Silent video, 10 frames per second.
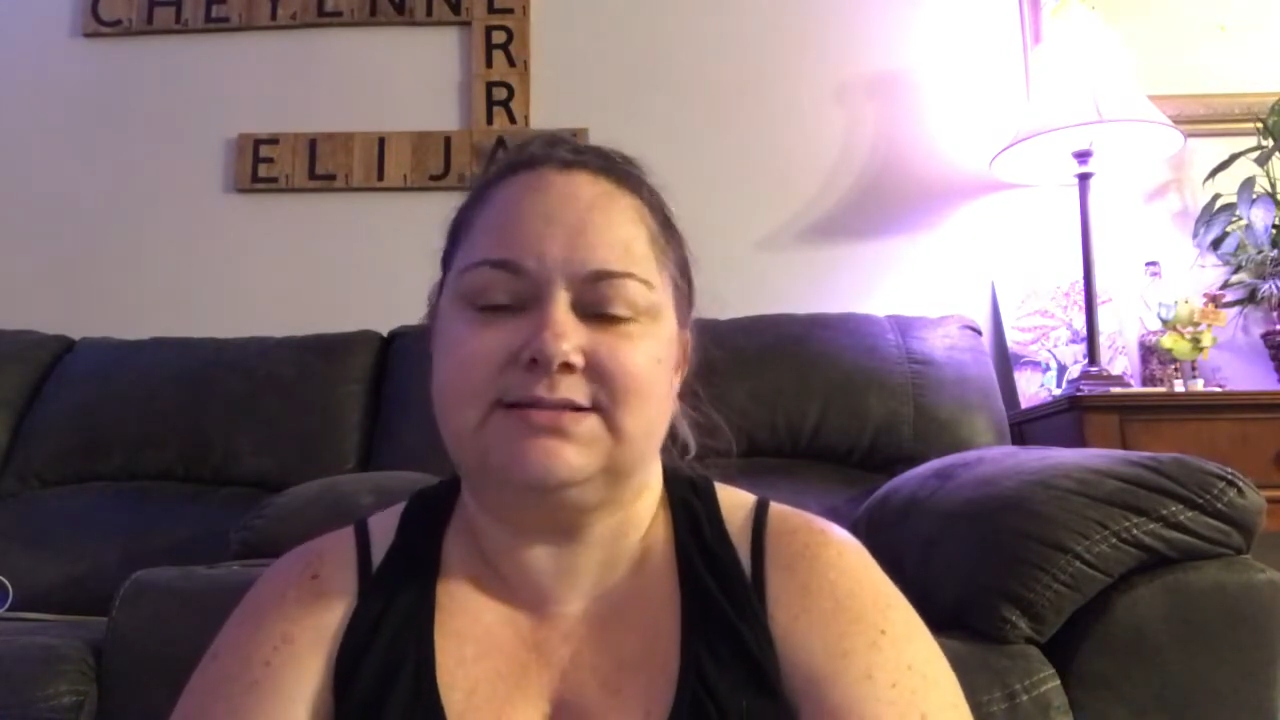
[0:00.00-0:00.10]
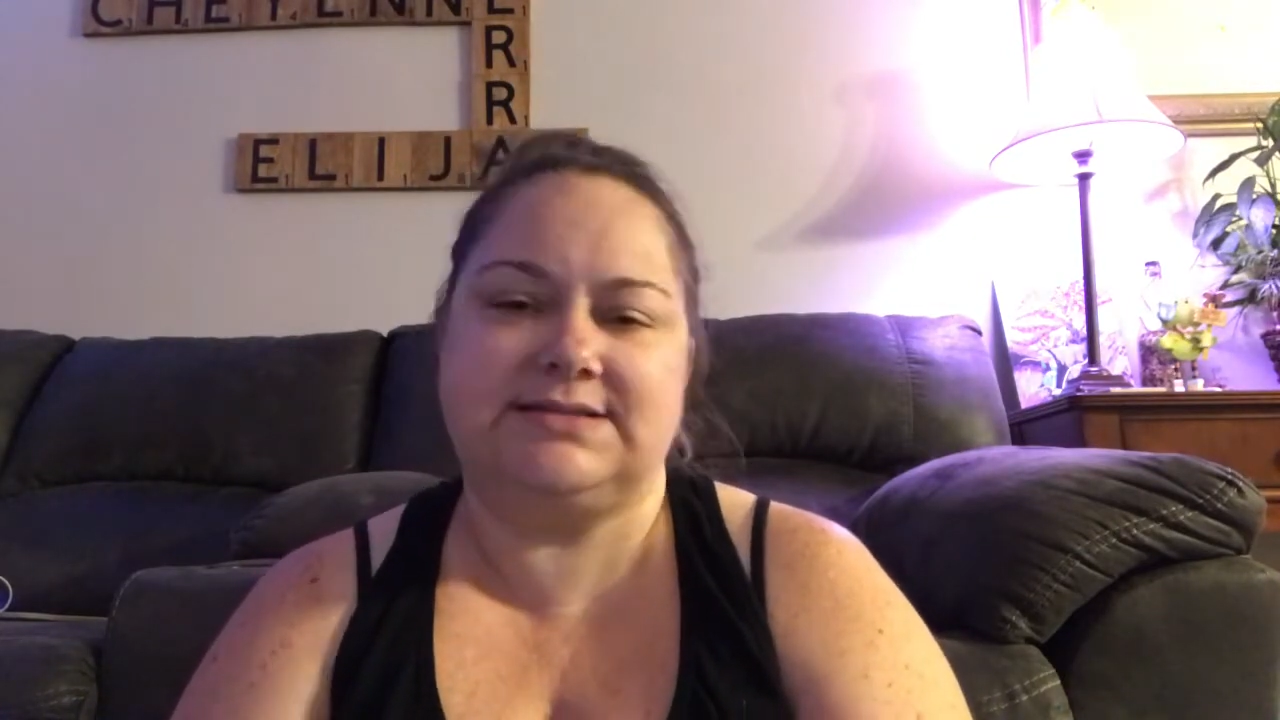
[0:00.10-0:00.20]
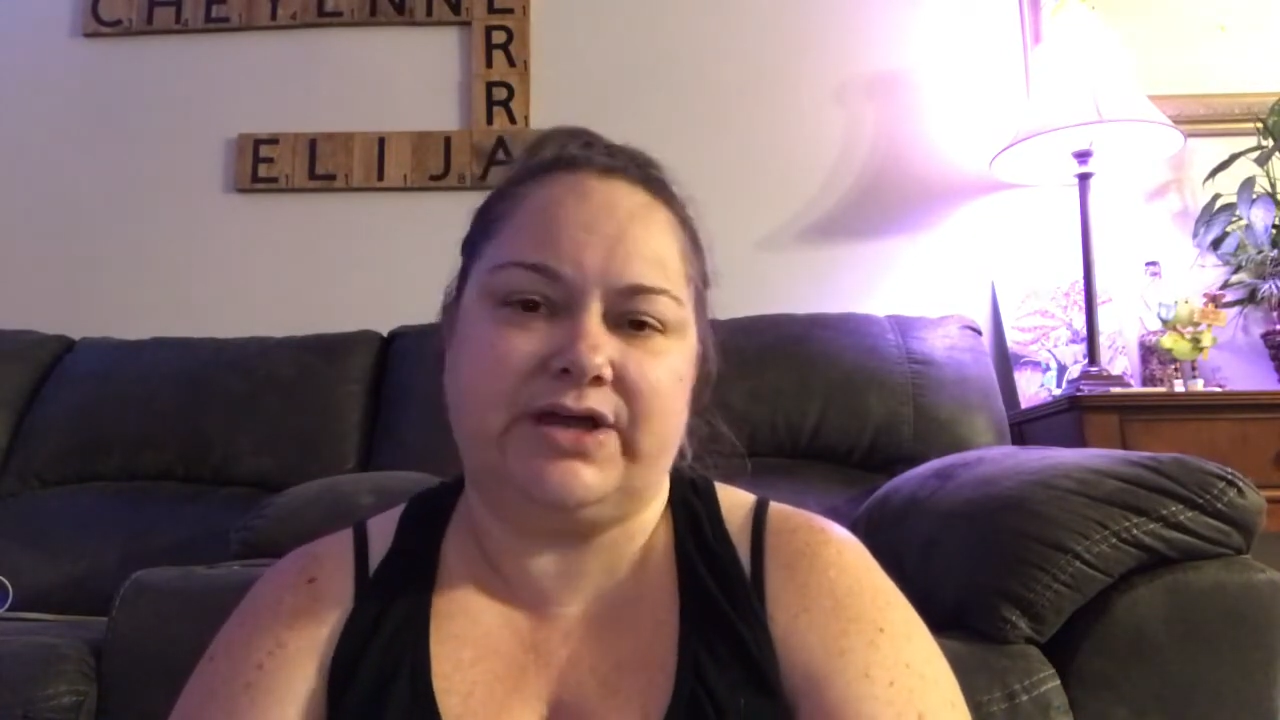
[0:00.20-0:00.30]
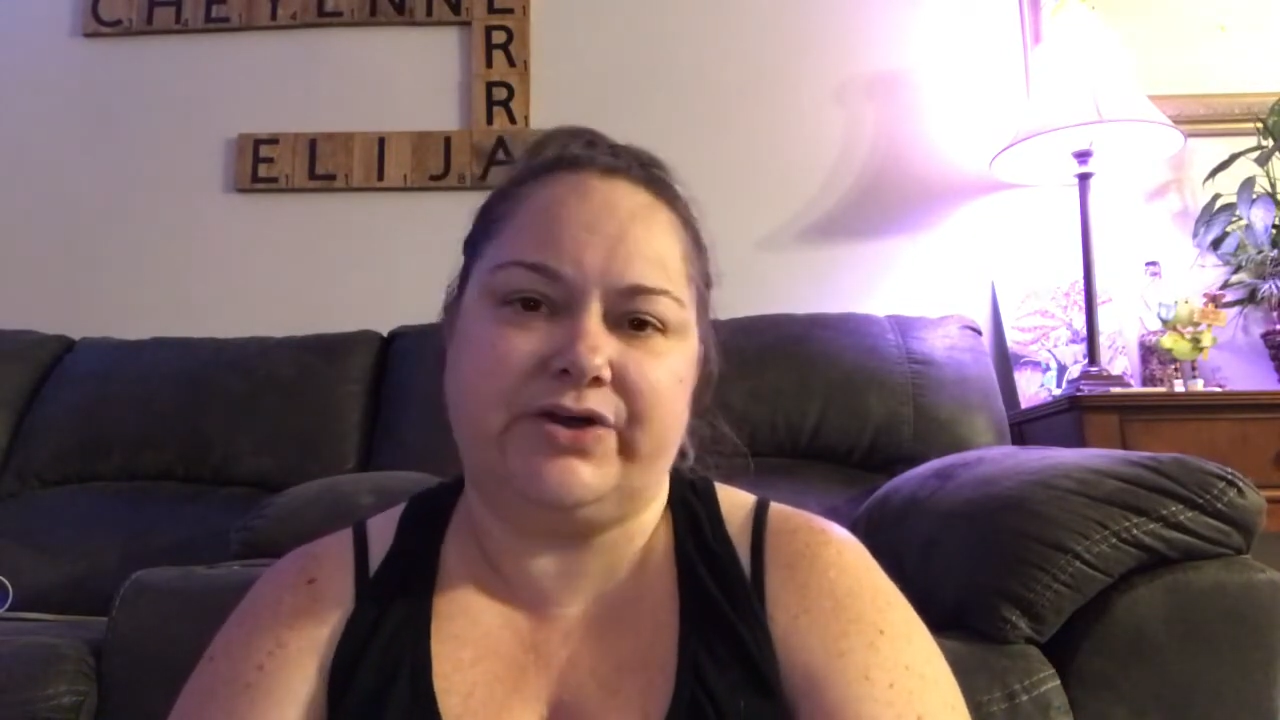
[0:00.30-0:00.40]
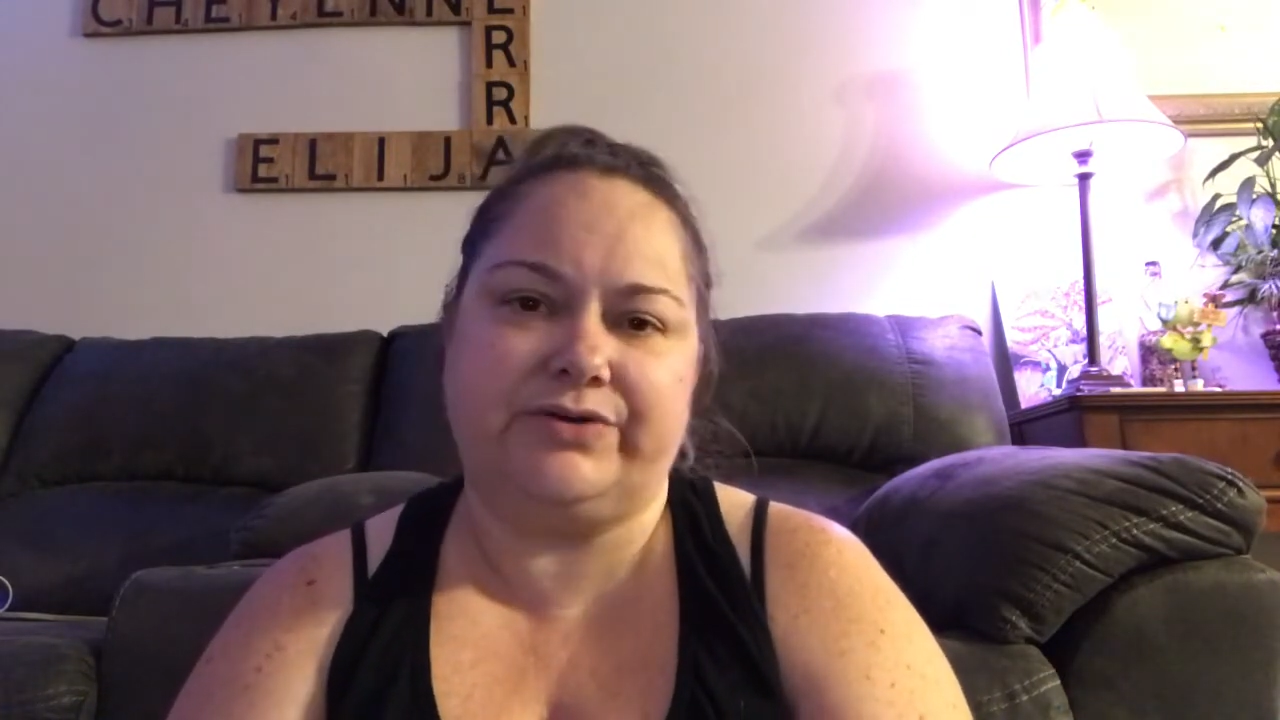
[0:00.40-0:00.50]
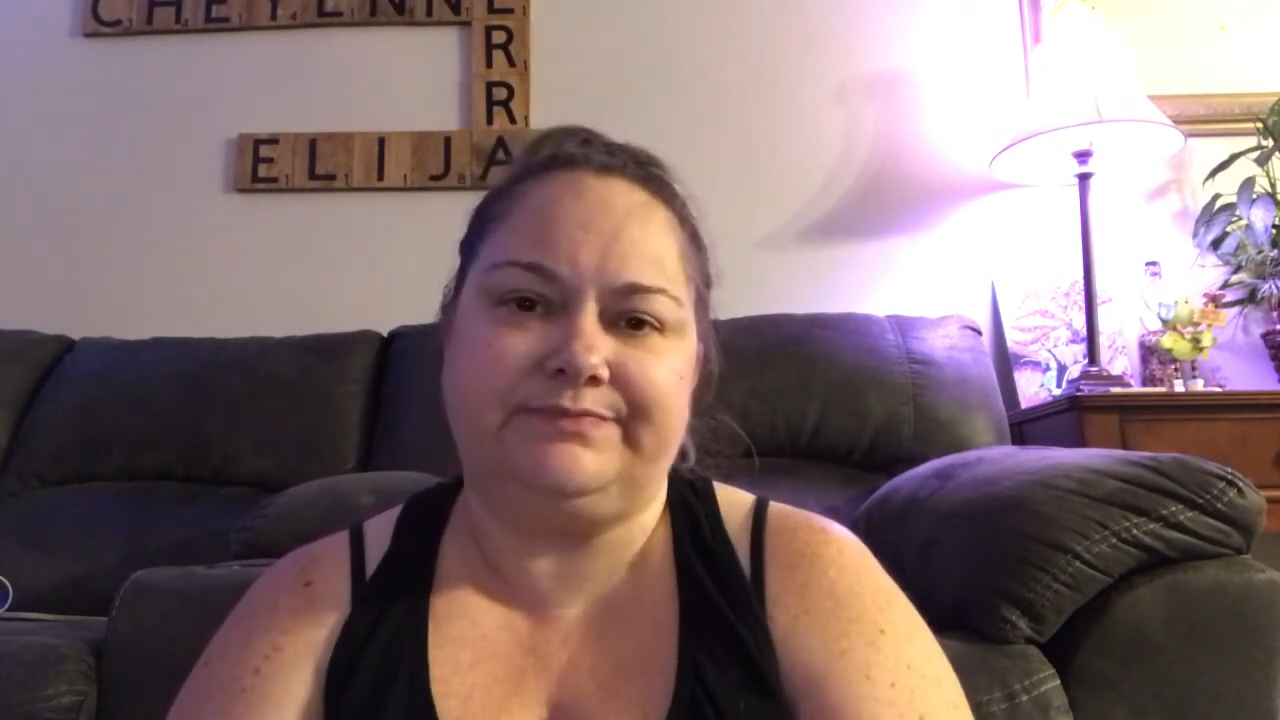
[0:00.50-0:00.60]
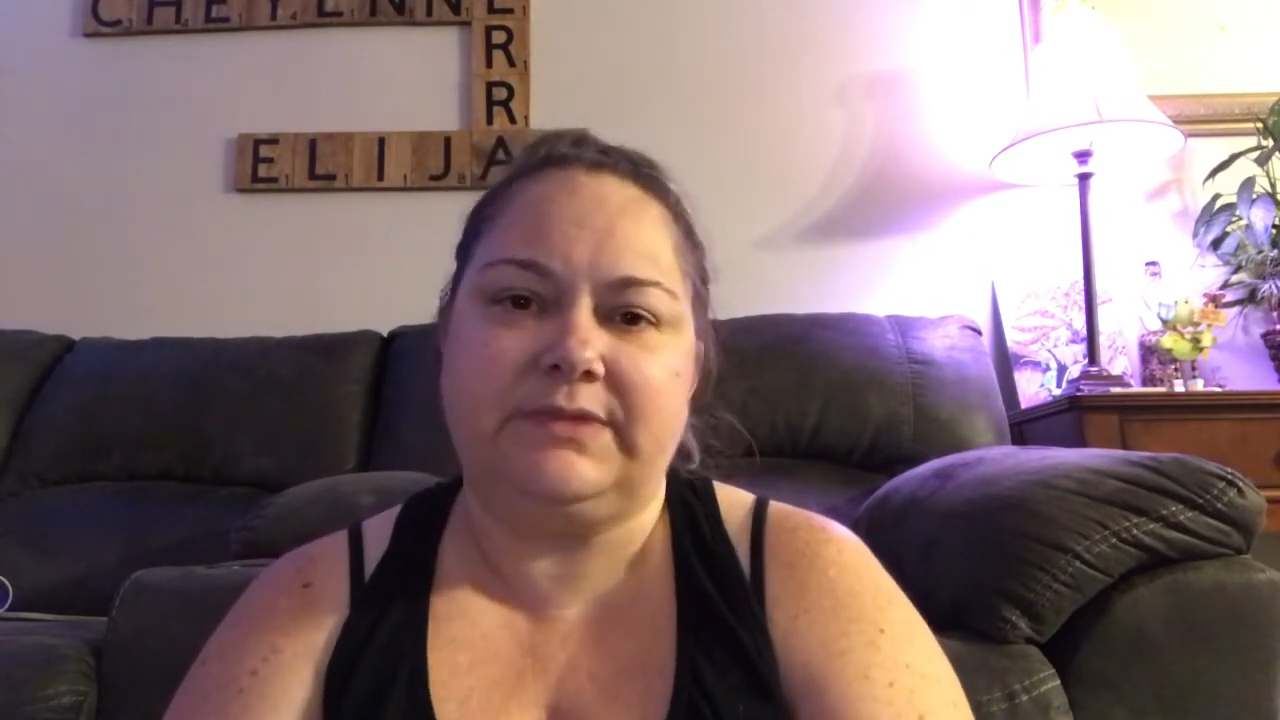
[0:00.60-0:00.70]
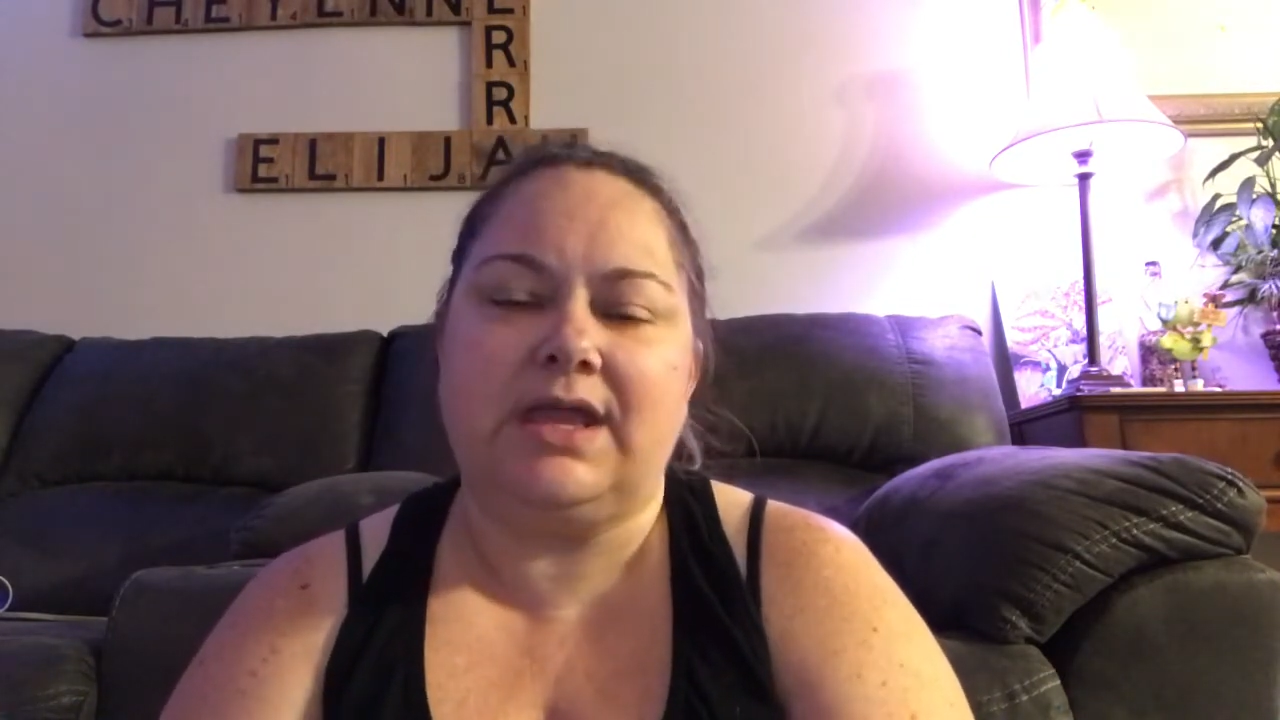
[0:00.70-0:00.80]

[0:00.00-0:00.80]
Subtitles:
So